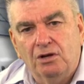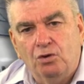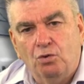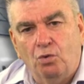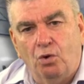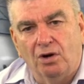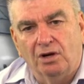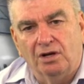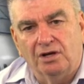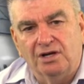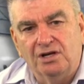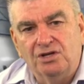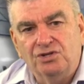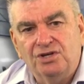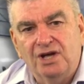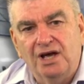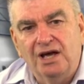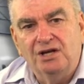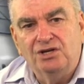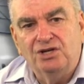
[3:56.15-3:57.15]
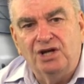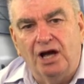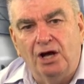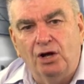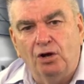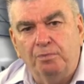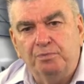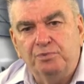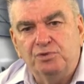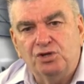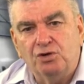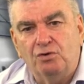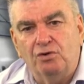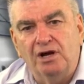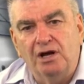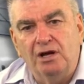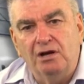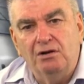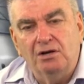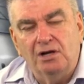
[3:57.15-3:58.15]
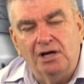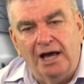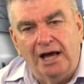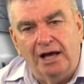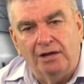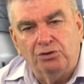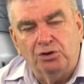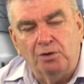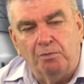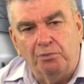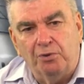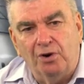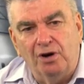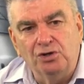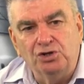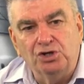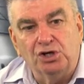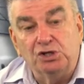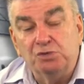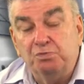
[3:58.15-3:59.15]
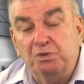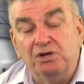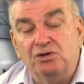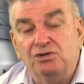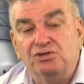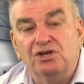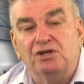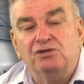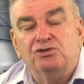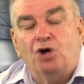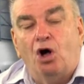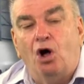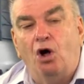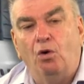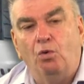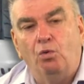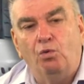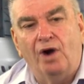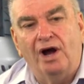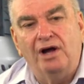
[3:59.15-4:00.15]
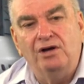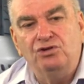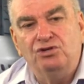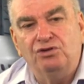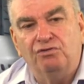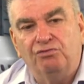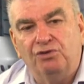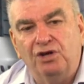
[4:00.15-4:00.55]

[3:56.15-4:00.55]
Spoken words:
qualities to help screen out the projects, because there's a whole range of